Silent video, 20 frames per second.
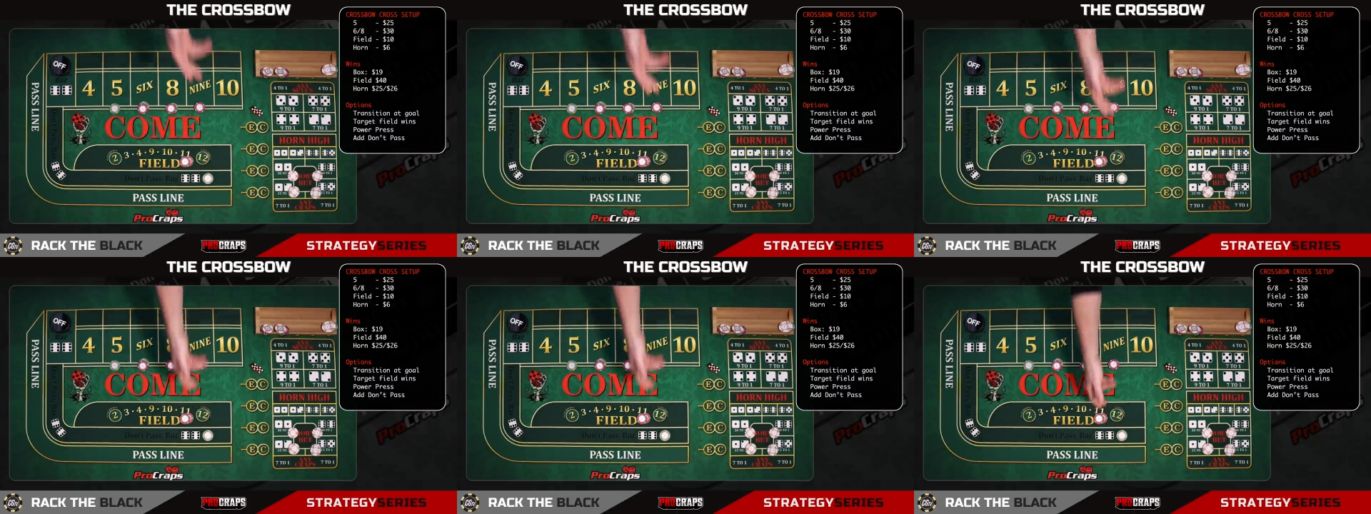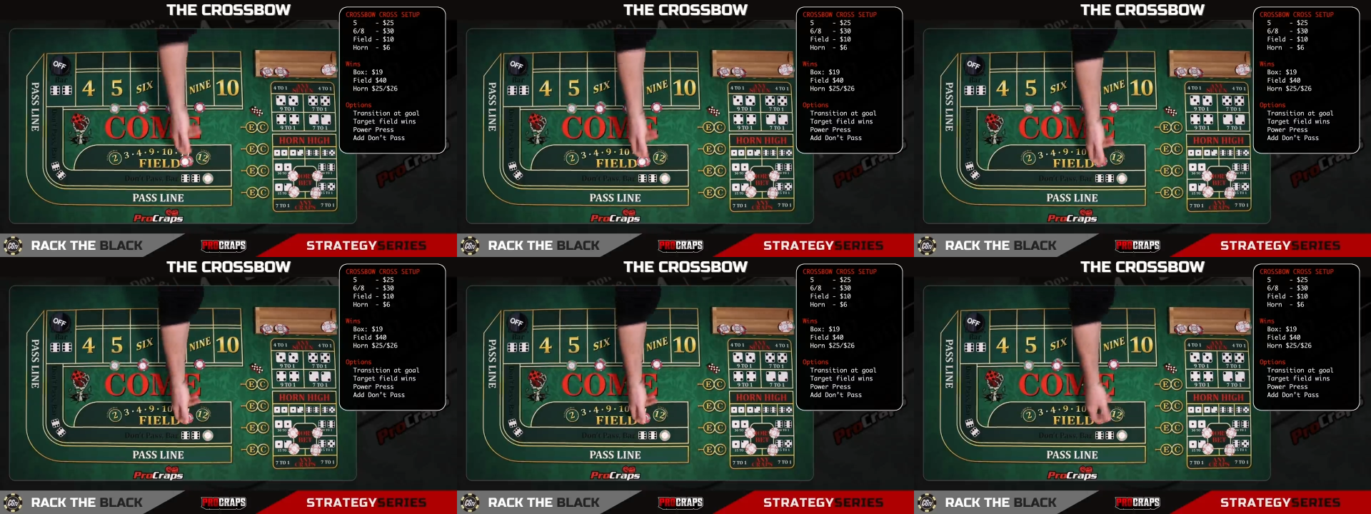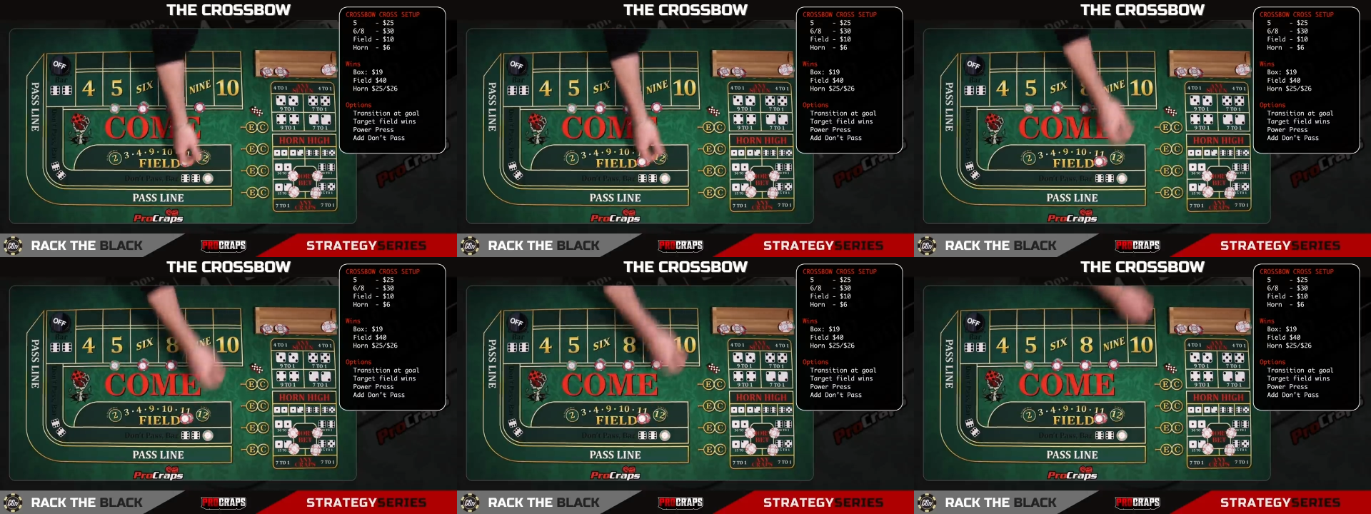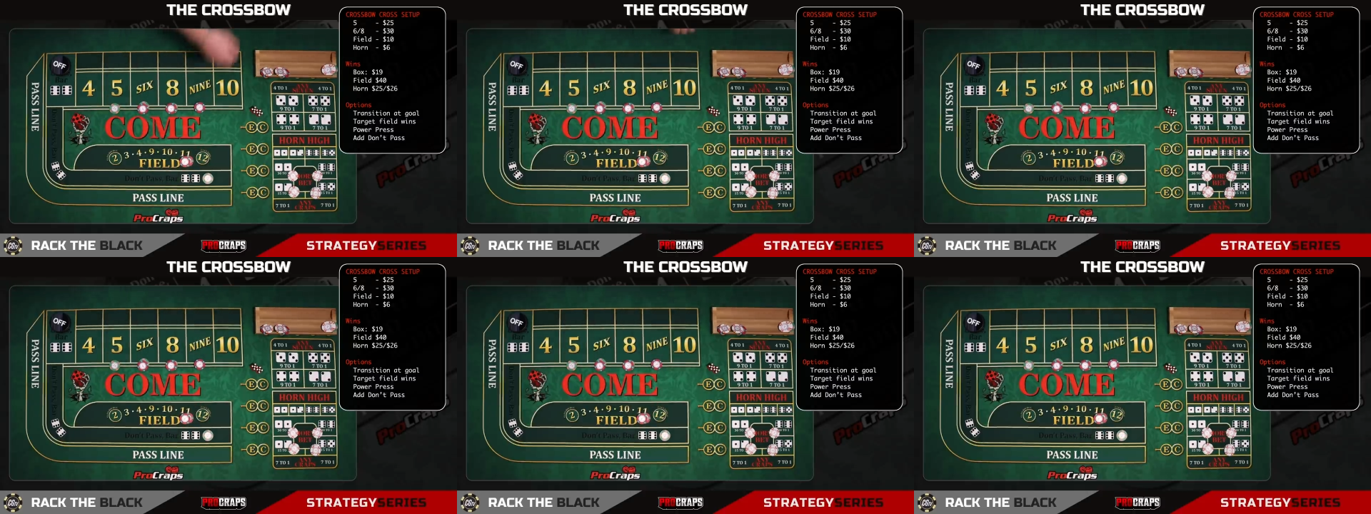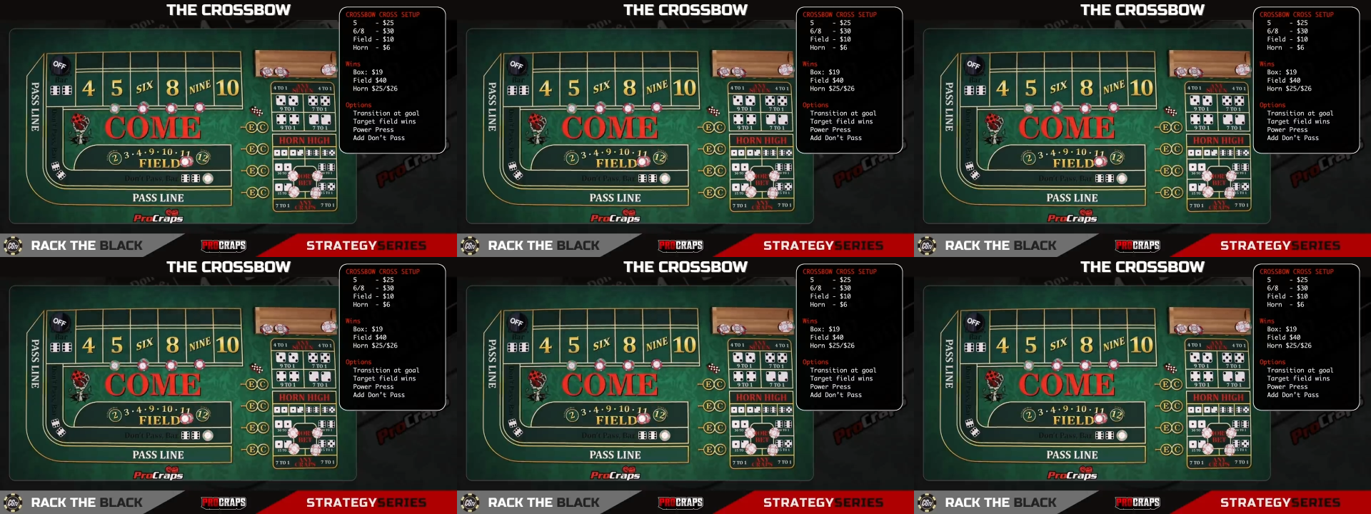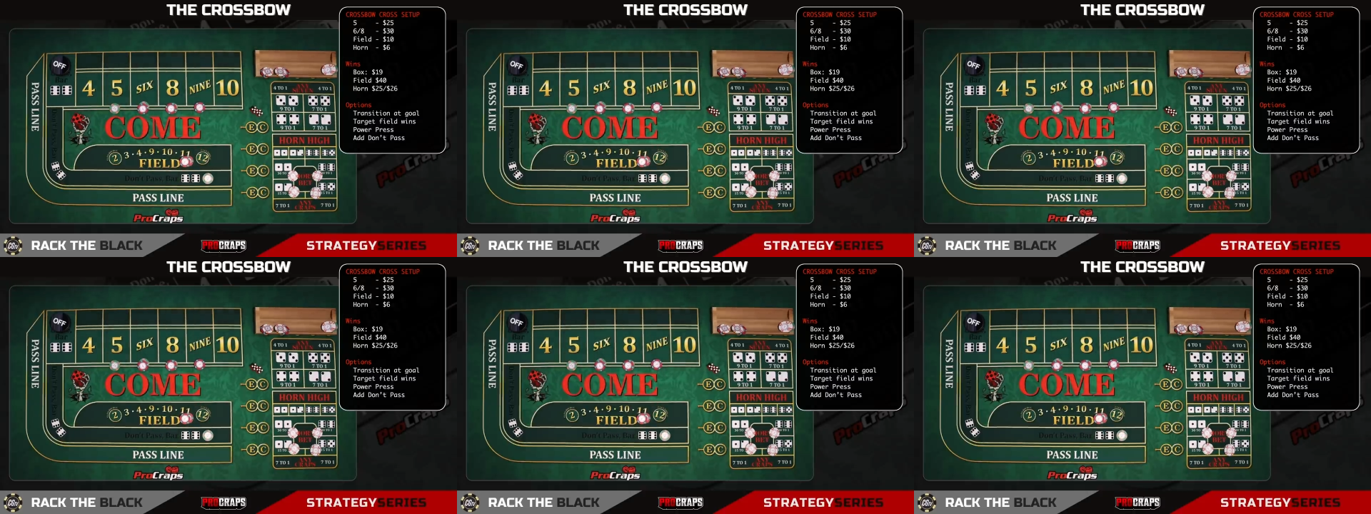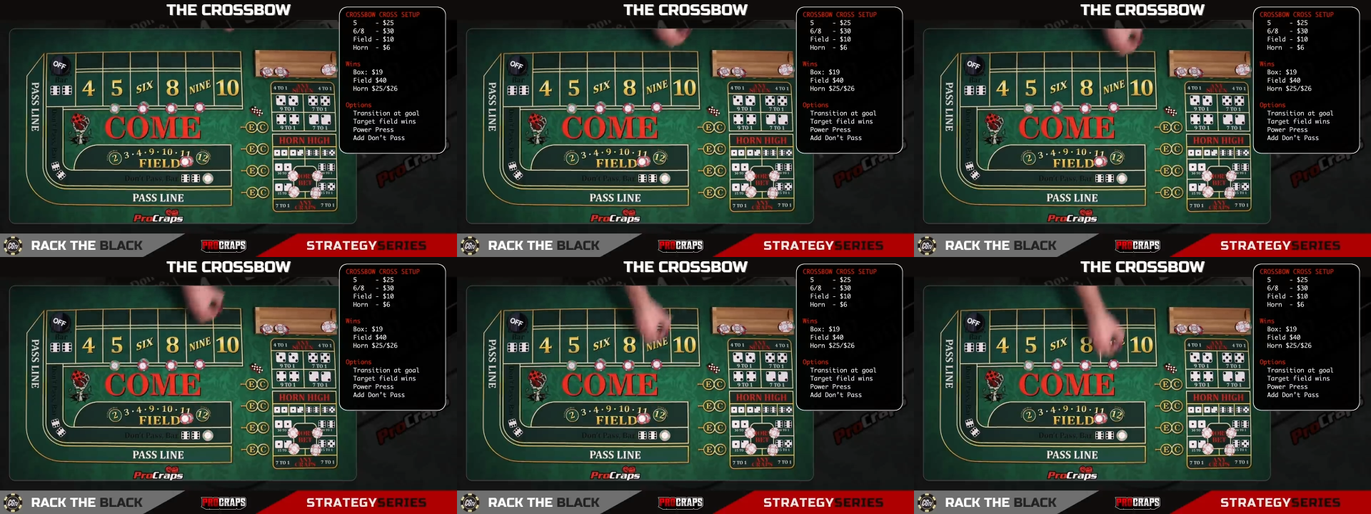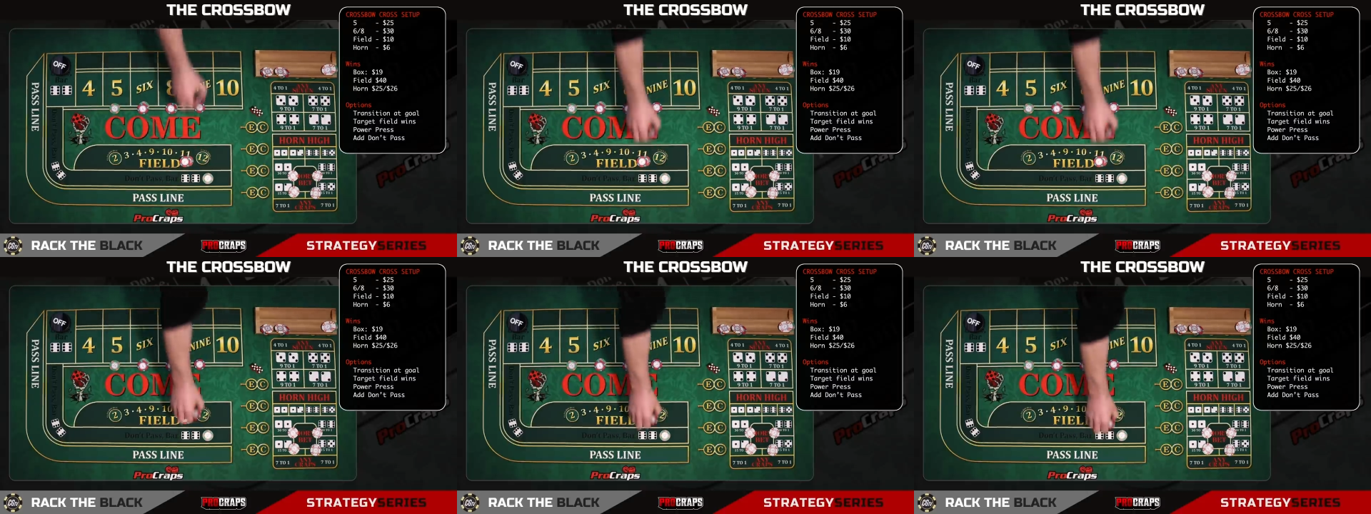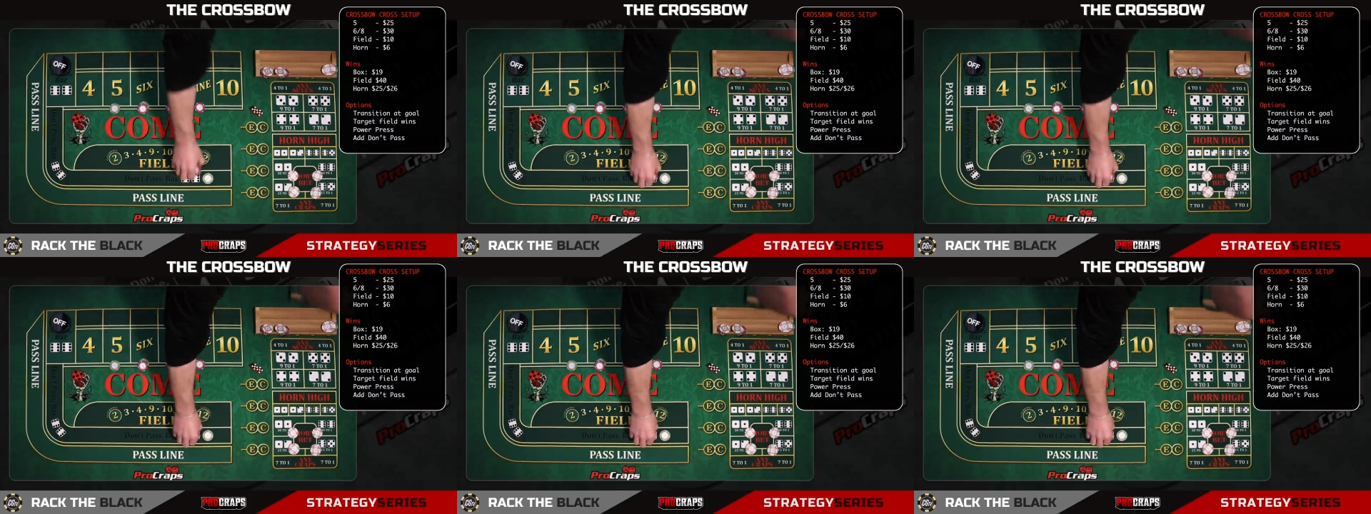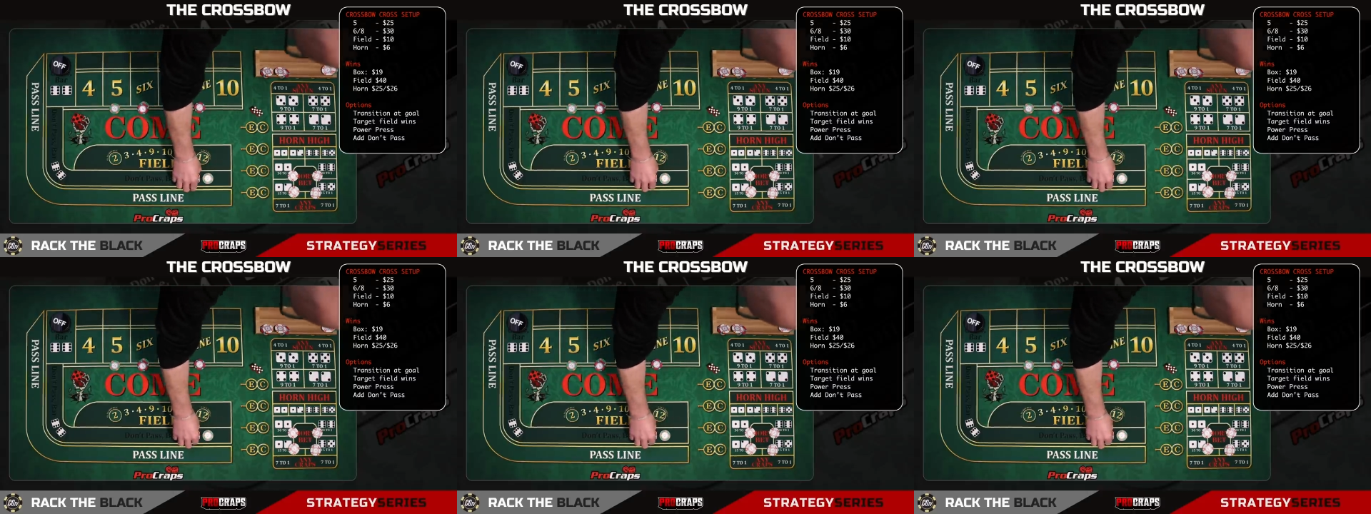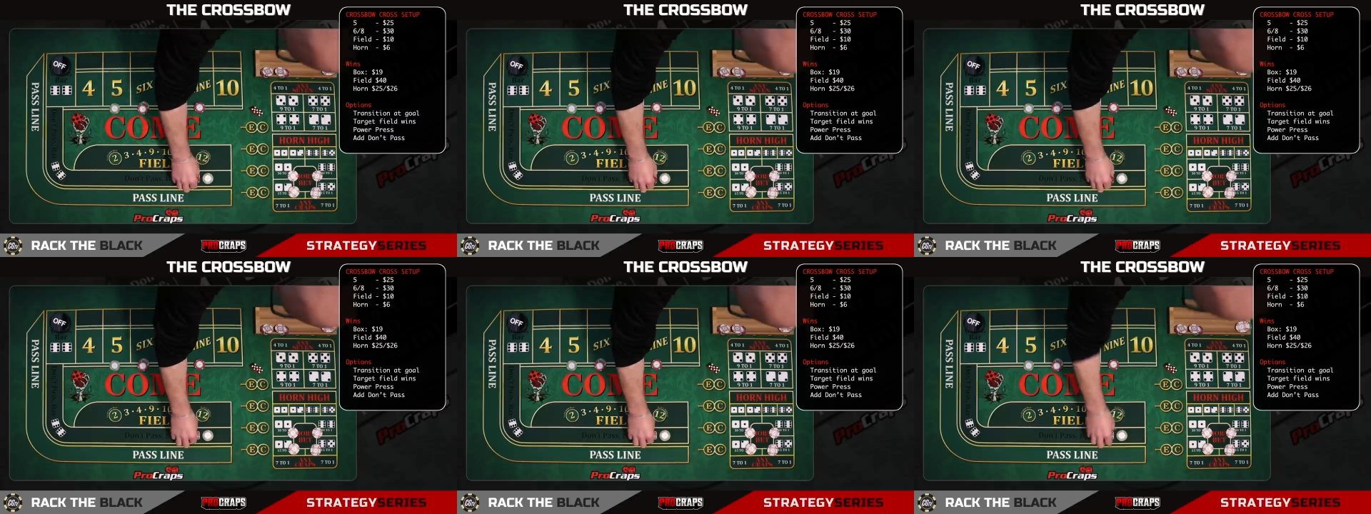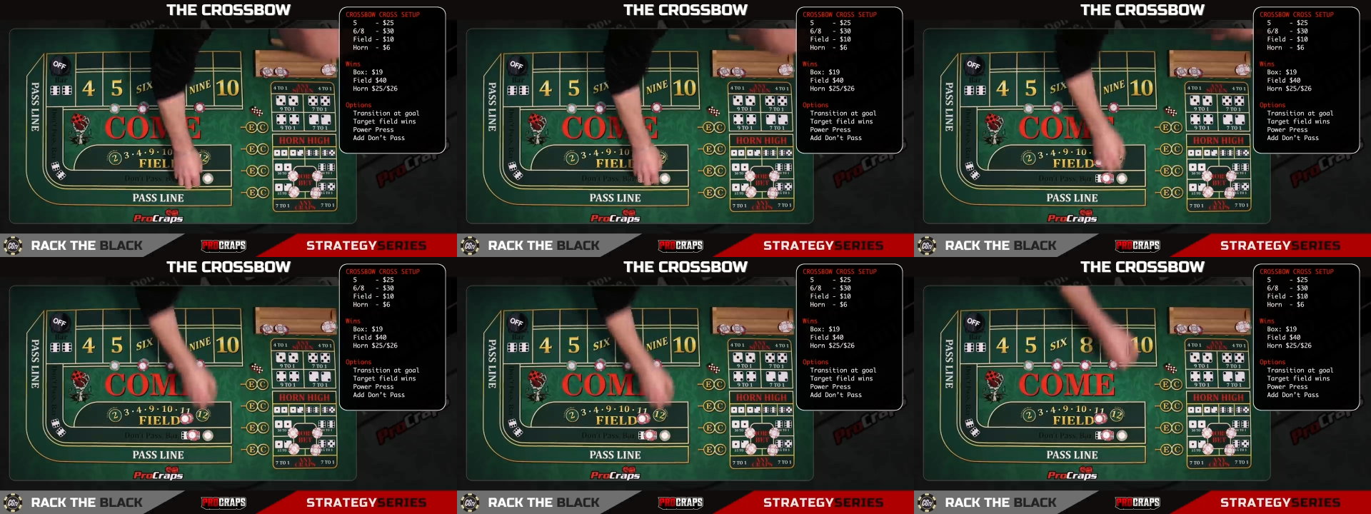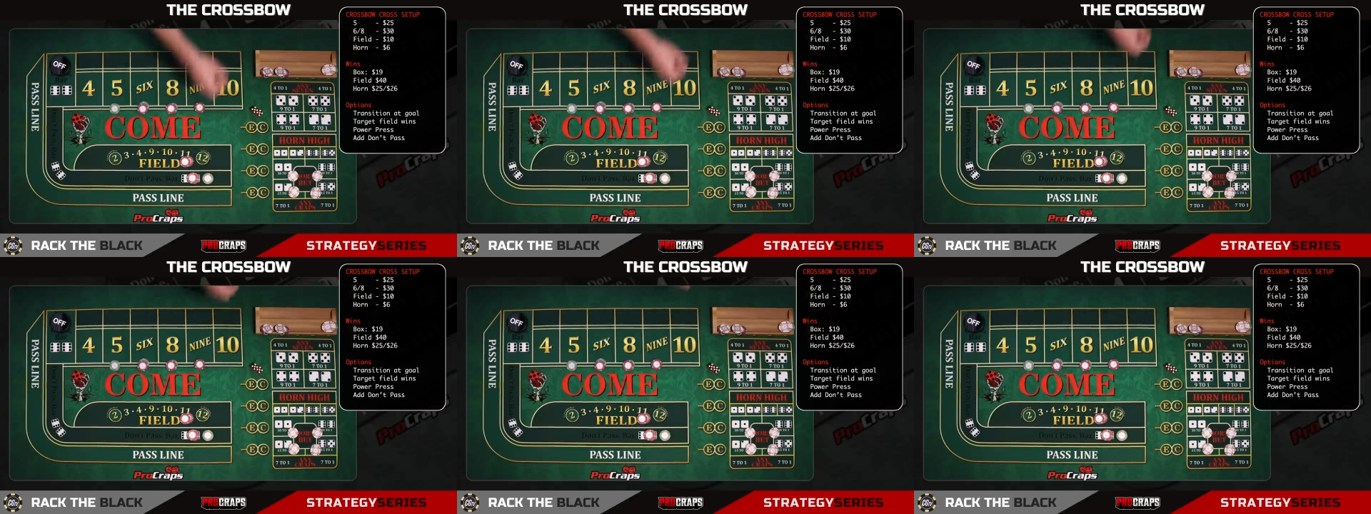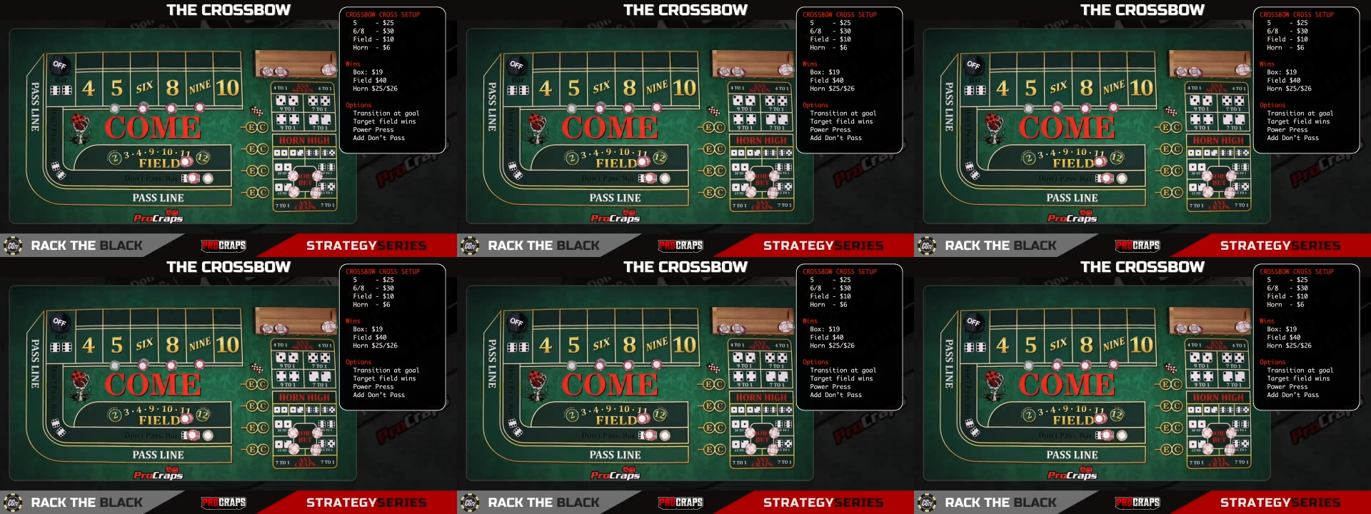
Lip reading: [unreadable: no face in view]